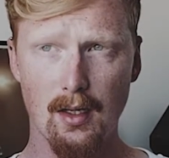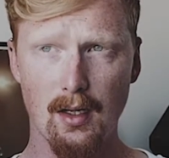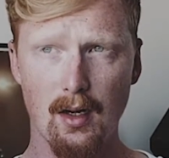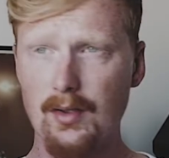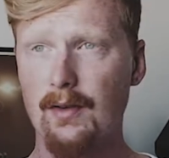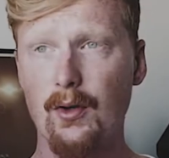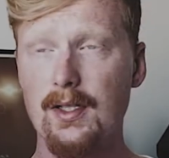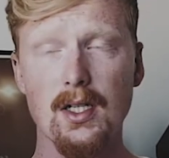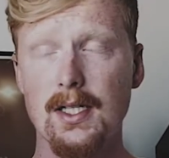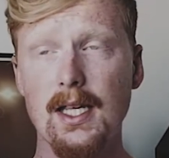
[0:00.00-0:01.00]
I suffer
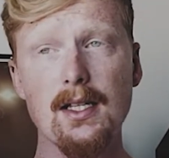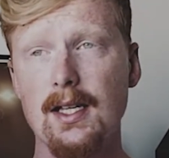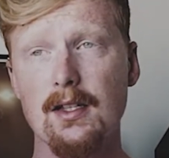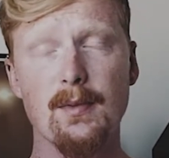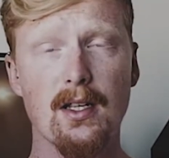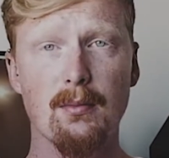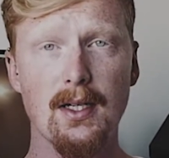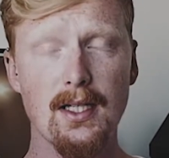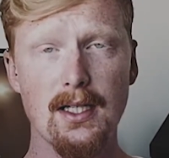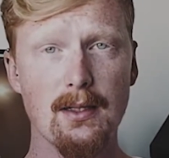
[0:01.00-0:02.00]
anxiety. It sends me
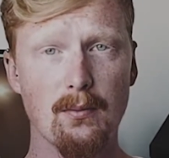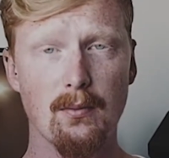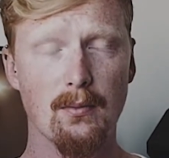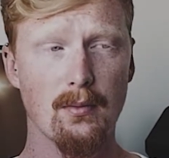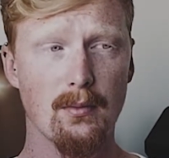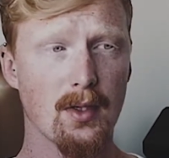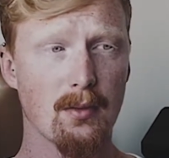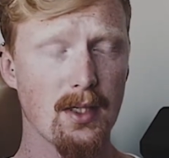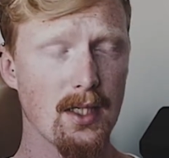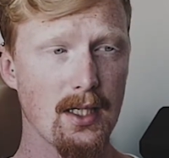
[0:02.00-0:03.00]
completely
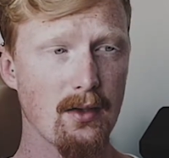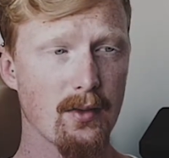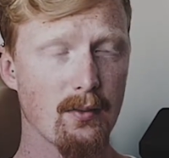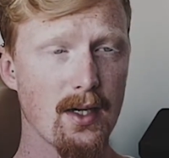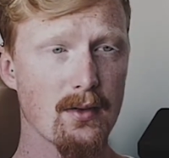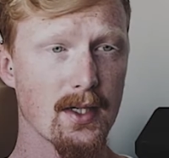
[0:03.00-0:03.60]
off the rails.